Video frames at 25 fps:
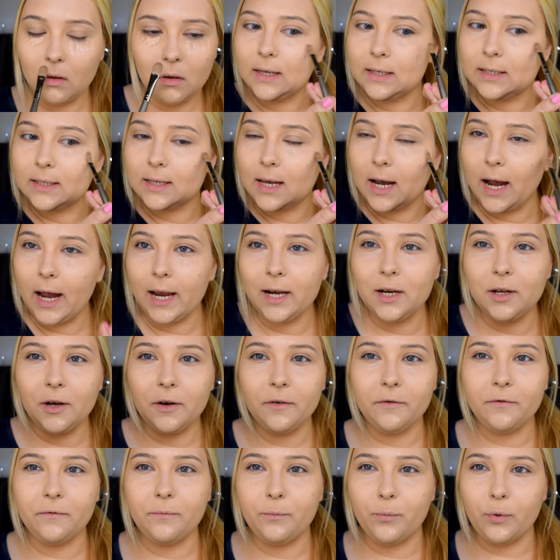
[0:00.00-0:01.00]
This kind
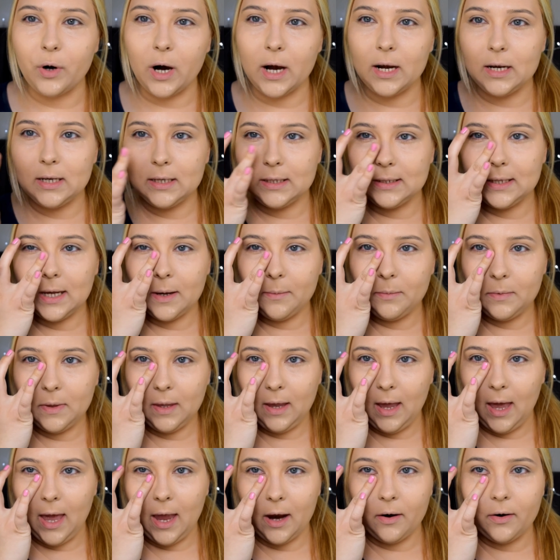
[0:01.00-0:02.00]
of brightens up
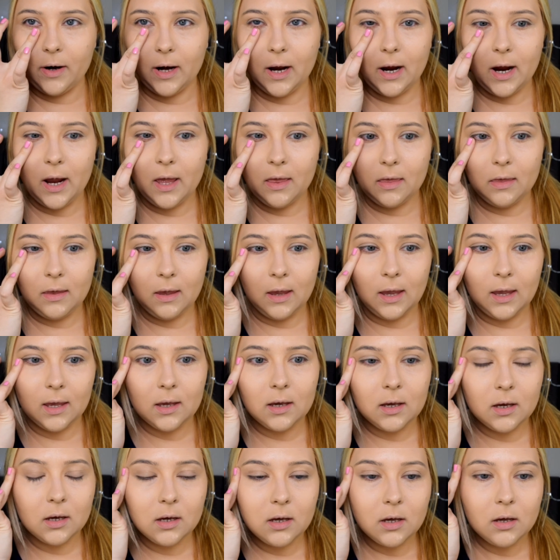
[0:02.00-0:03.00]
the area, I think,
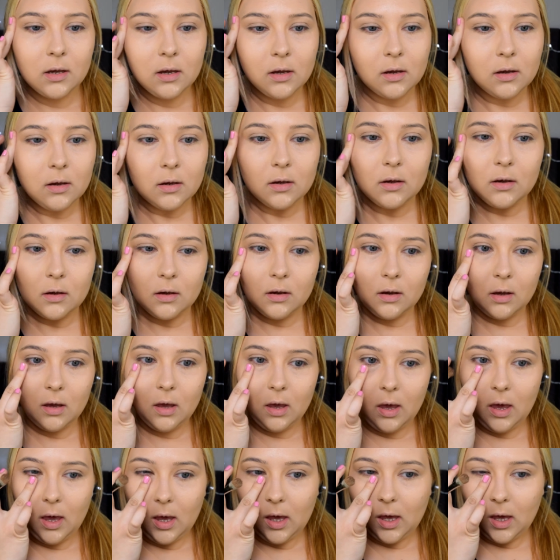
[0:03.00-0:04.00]

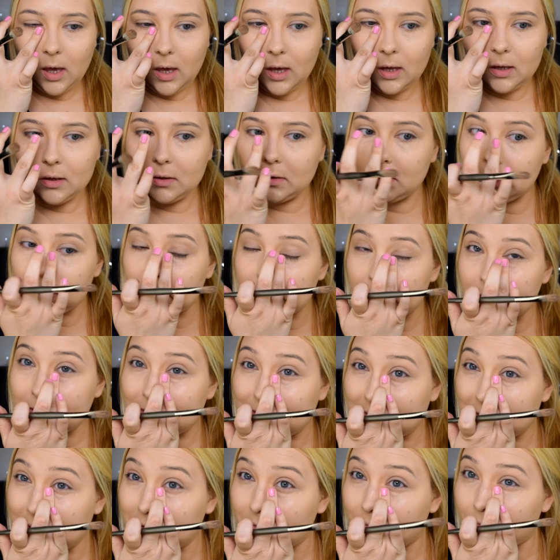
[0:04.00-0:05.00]
and
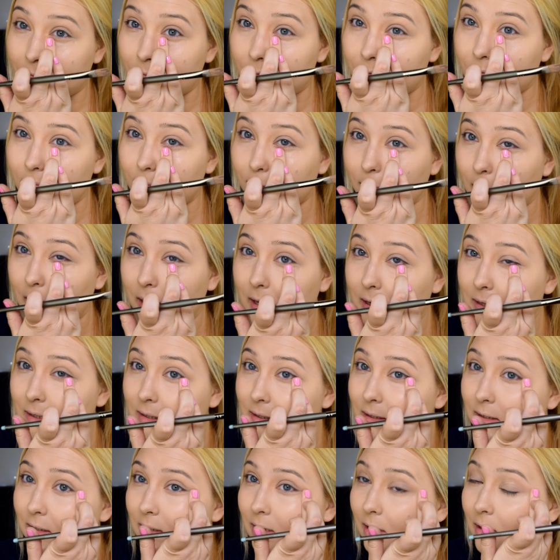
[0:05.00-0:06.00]
just
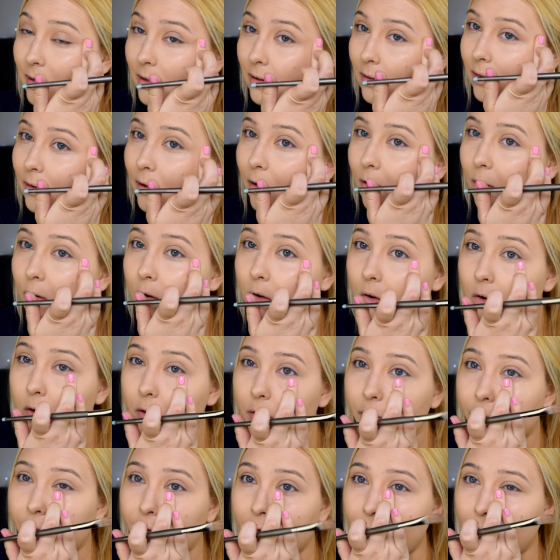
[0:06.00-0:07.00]
makes the
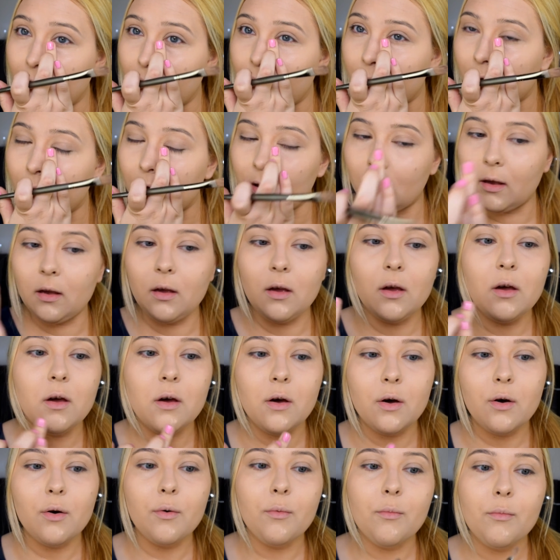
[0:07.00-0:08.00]
whole
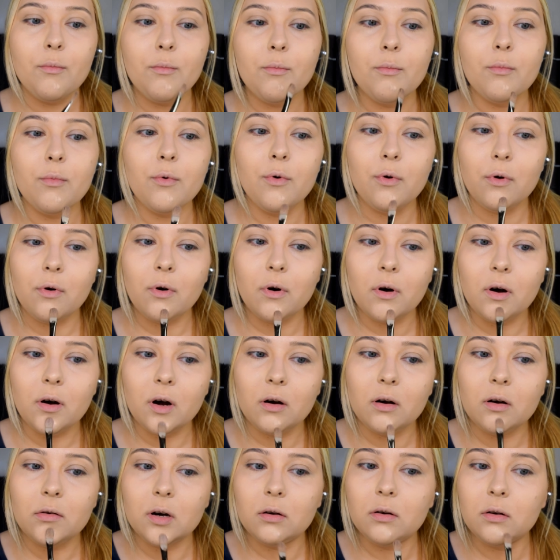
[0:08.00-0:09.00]
thing
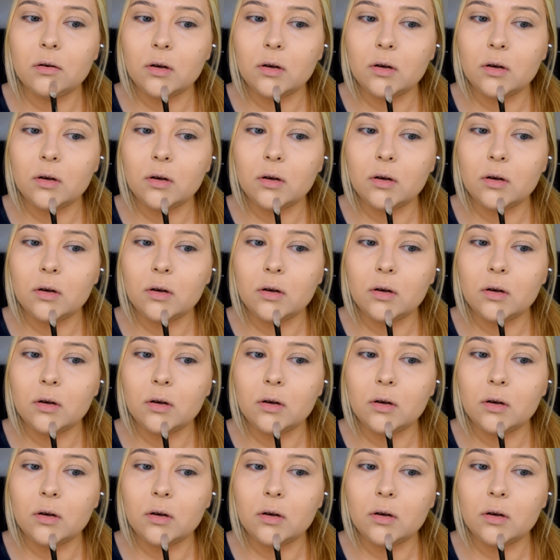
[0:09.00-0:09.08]
more,